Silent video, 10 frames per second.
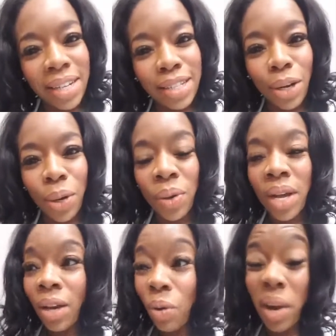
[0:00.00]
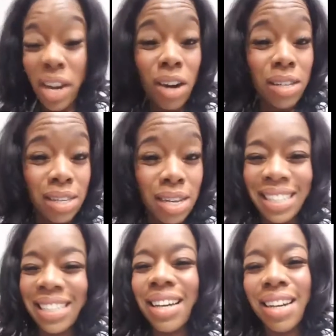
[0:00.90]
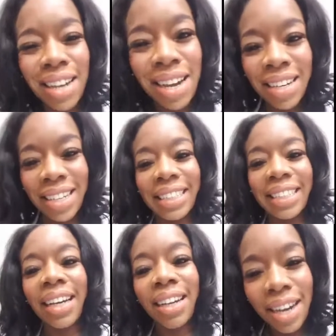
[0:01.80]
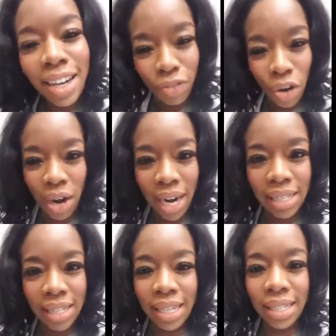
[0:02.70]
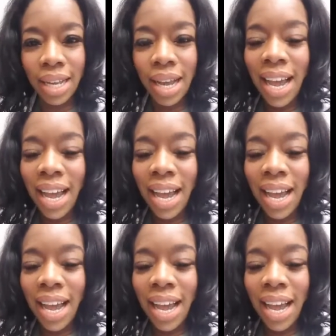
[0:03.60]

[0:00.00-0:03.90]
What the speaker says: And so we are seeing a ton of car accidents.